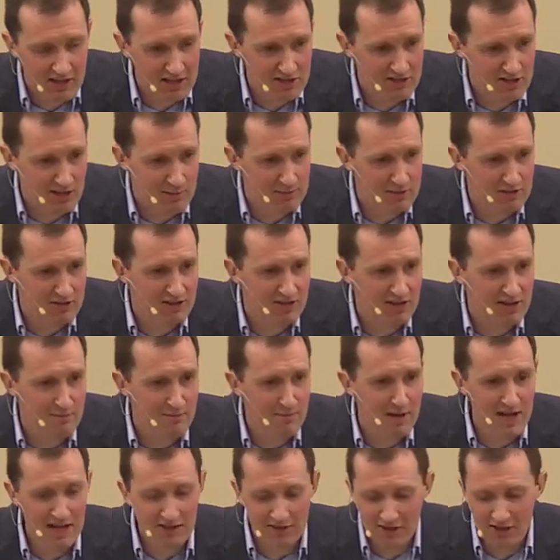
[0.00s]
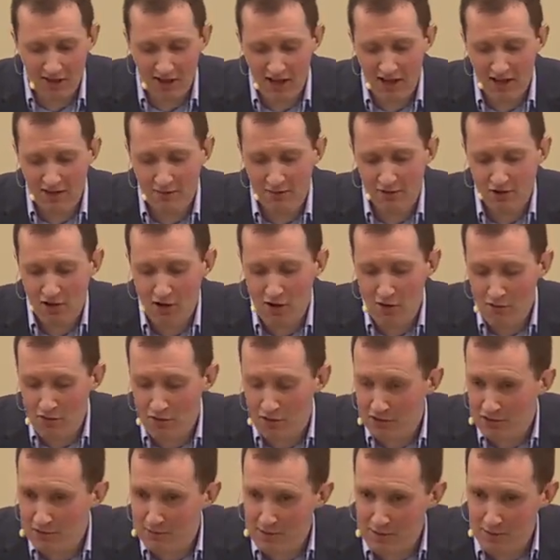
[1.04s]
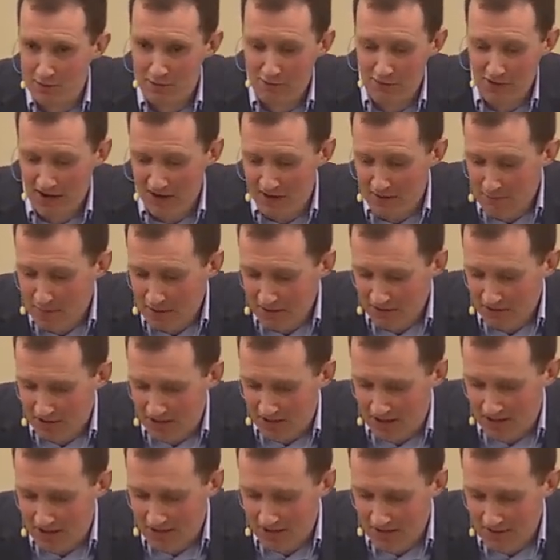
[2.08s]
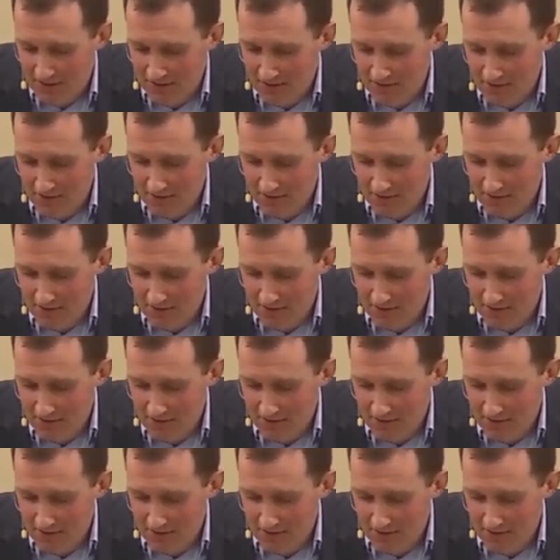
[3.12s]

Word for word: the Egyptians, they made the lives of God's people very bitter.